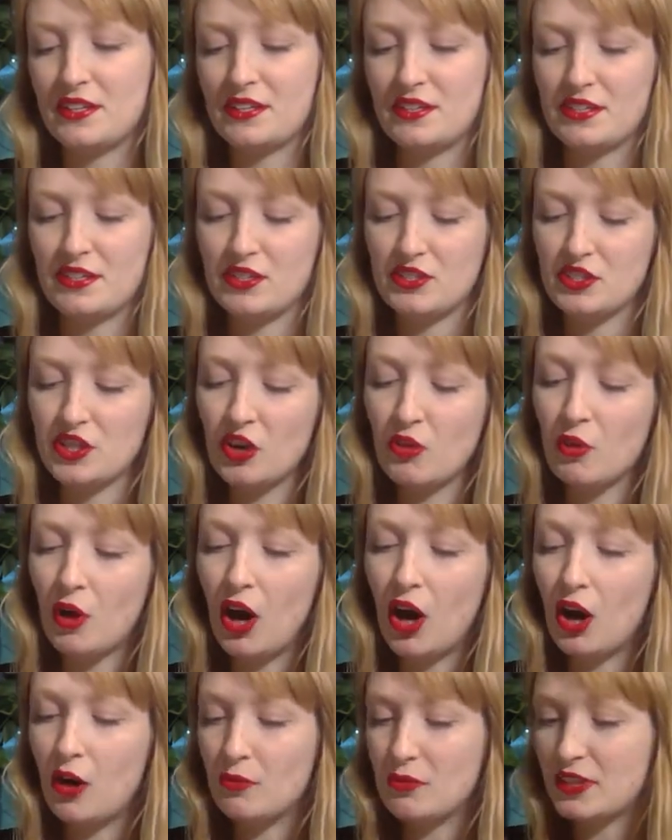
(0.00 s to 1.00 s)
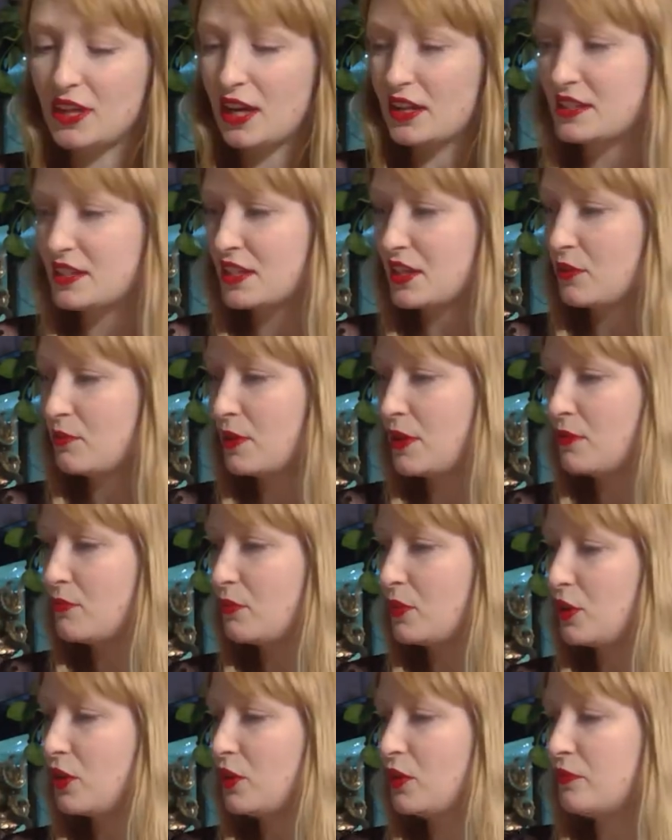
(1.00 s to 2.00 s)
There's no harm in adding a bit
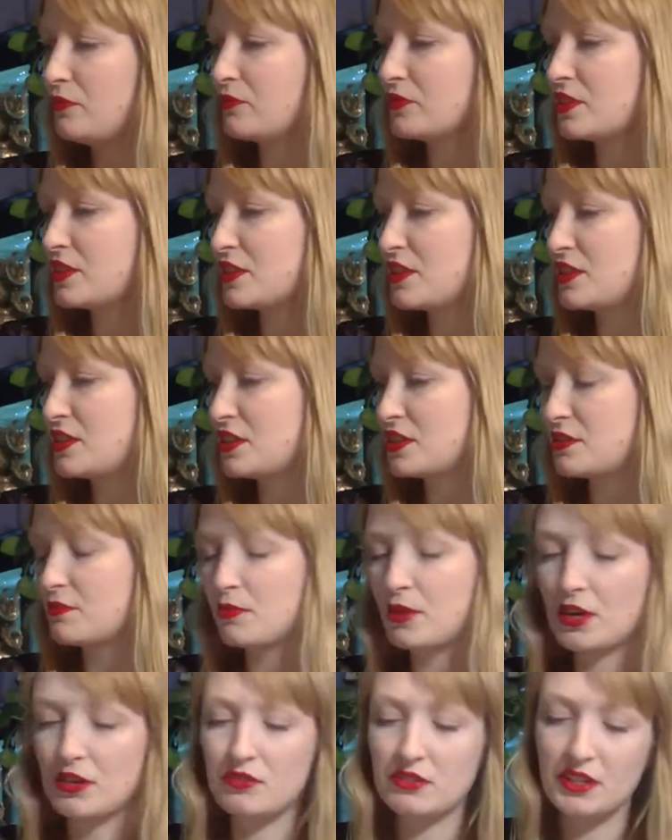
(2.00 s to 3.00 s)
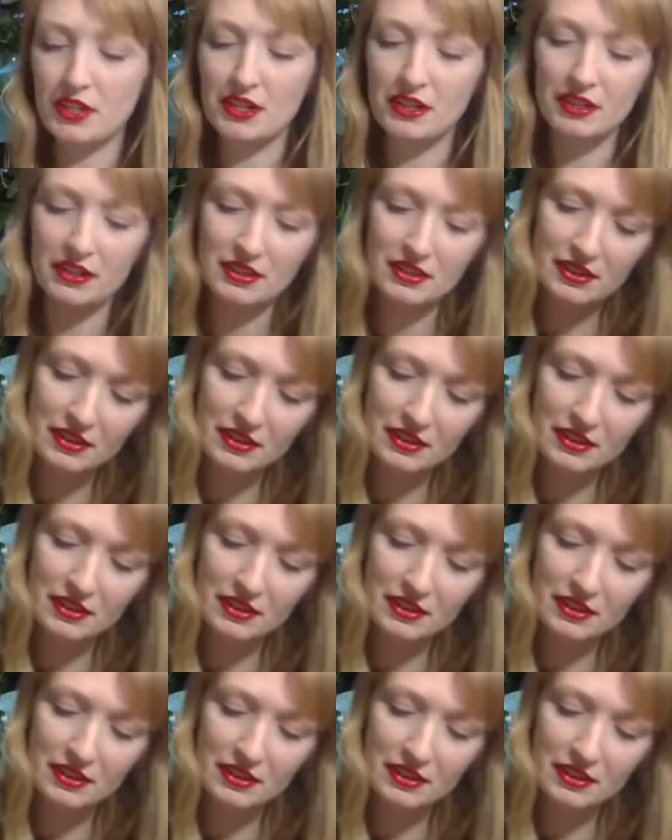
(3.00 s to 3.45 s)
more. So this is ammonia.